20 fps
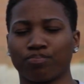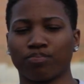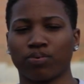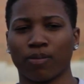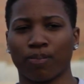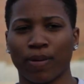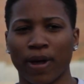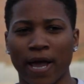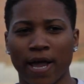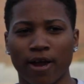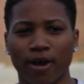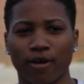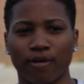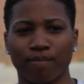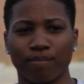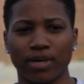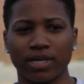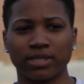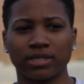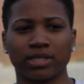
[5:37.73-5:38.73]

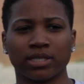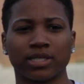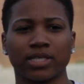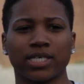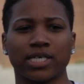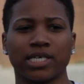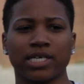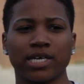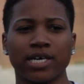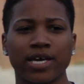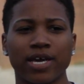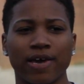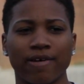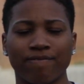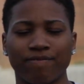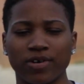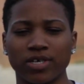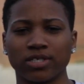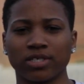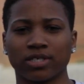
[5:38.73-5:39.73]
prepared mentally
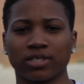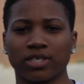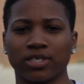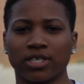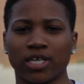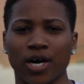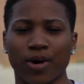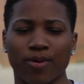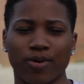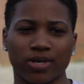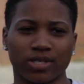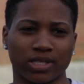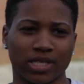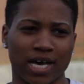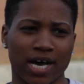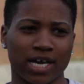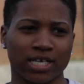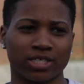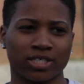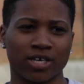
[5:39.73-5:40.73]
and physically than I was
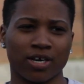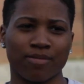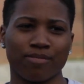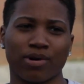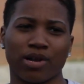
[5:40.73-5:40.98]
last time,